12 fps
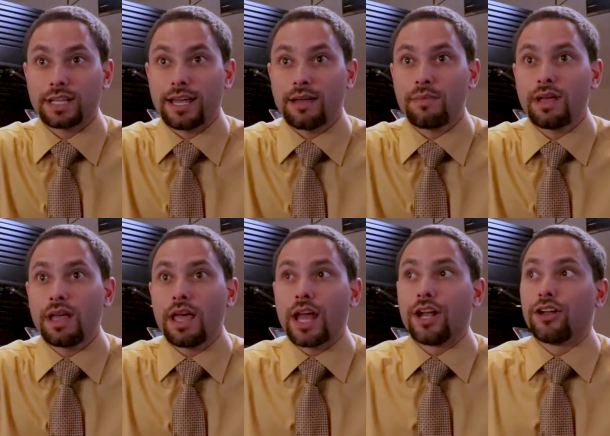Lab,
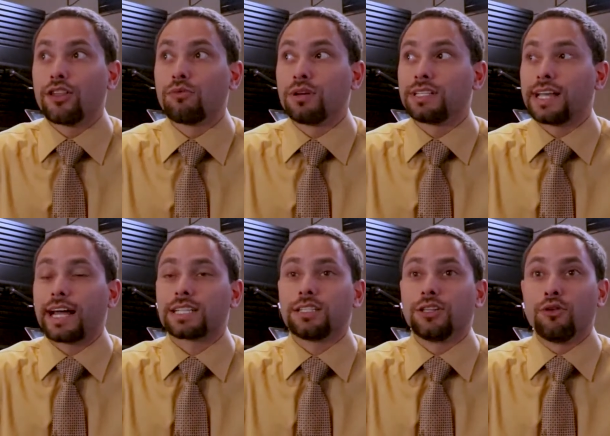and another one is
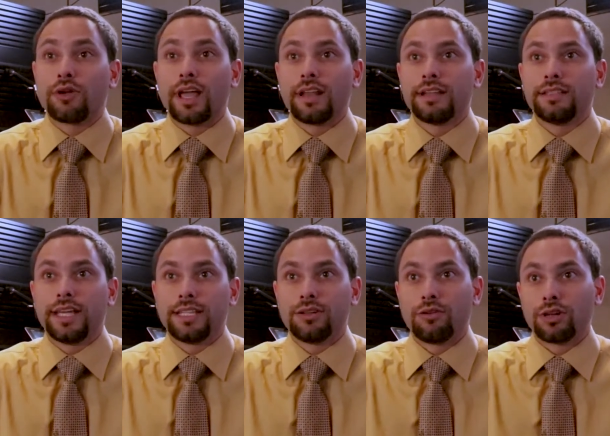actually located in
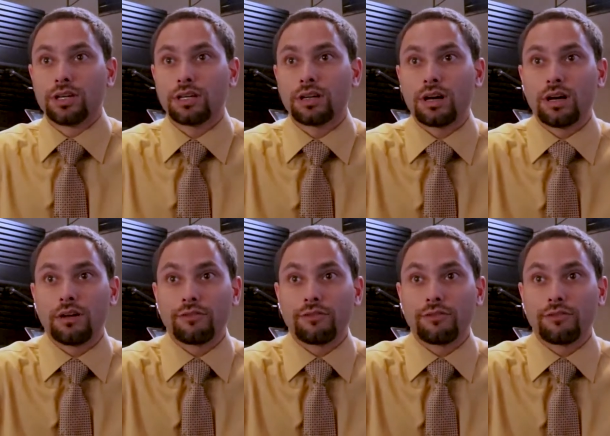Daytona,